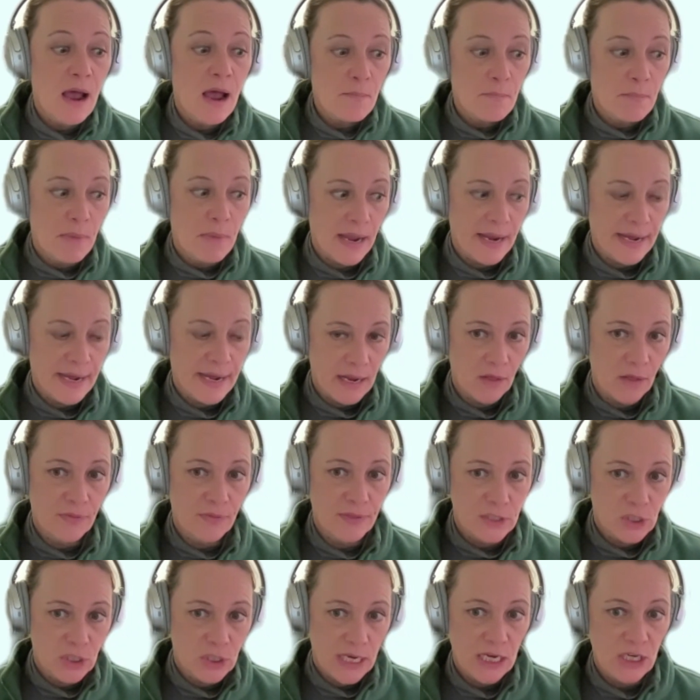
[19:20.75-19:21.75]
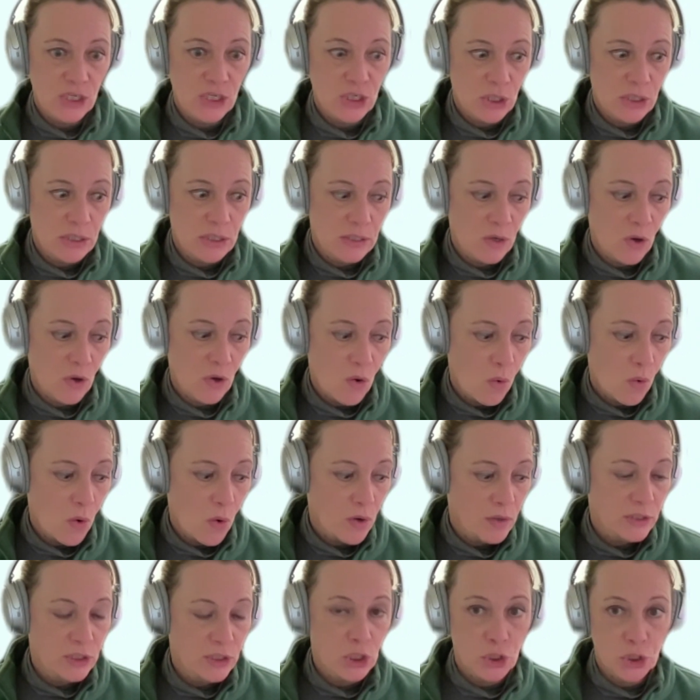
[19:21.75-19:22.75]
my health education
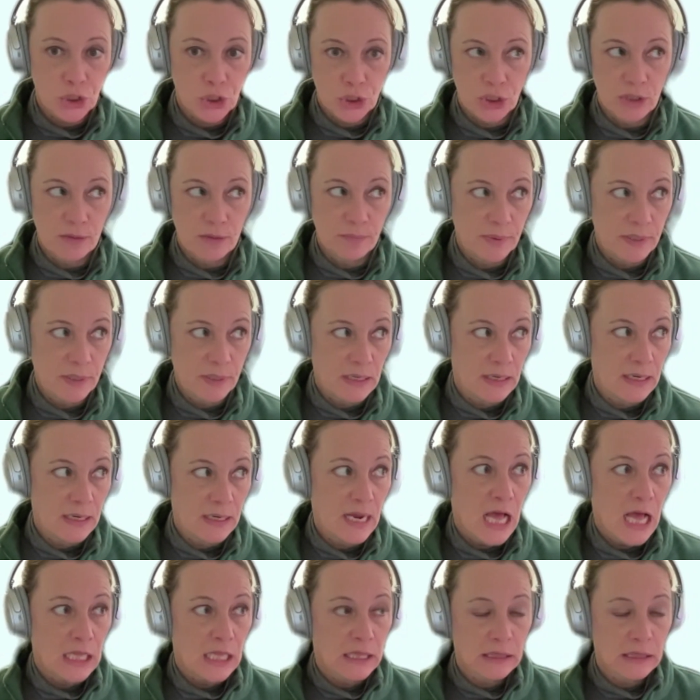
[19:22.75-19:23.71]
course should be